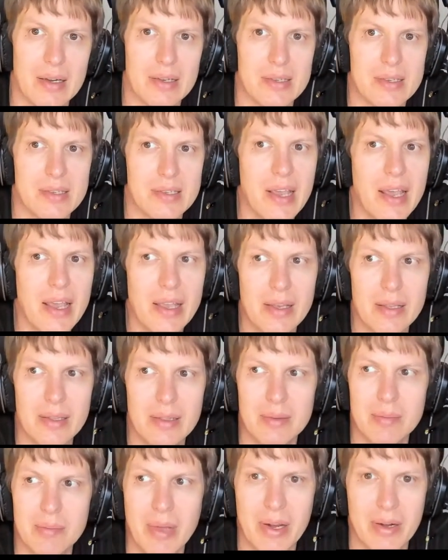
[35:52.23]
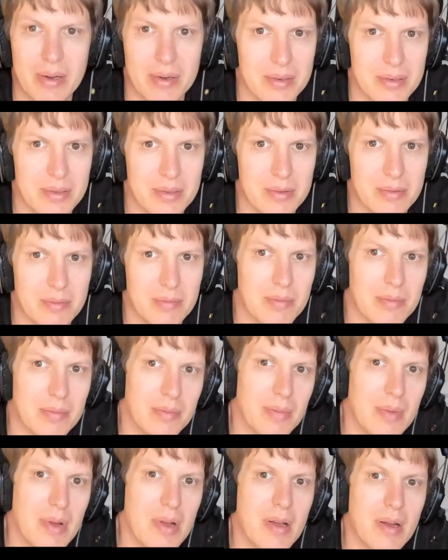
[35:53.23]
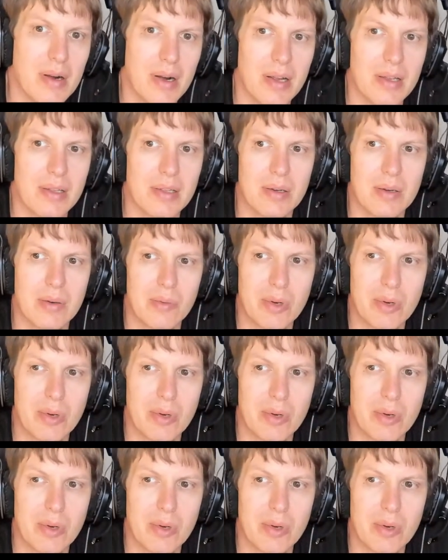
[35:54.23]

Scale matters, right?